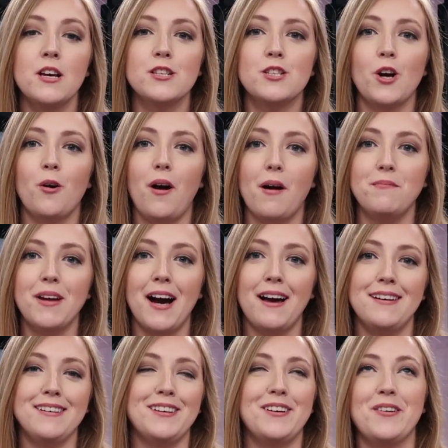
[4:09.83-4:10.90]
So I'm
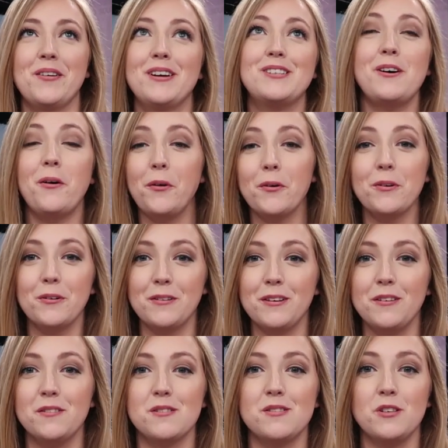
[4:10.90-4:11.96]
not, you know, a total
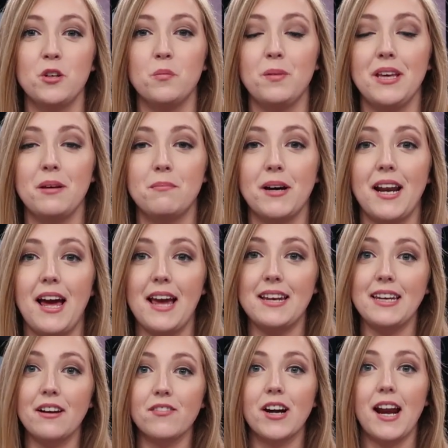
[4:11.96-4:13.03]
news newbie, but I had
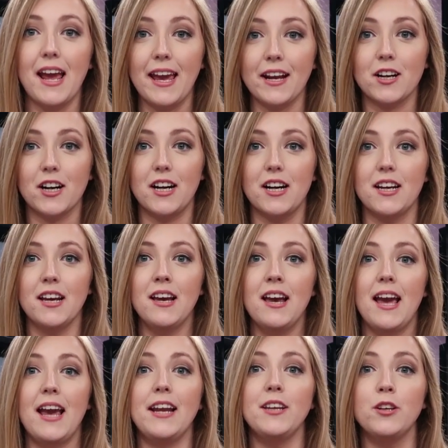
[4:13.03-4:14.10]
never anchored
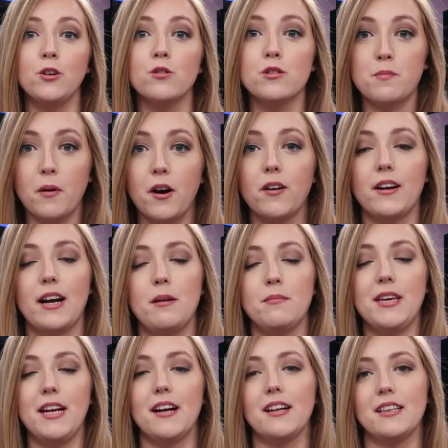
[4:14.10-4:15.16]
a news program
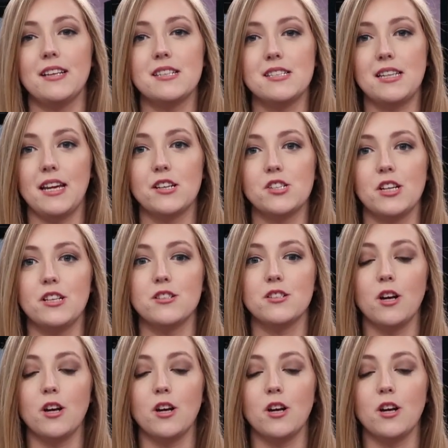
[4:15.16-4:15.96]
here at the station.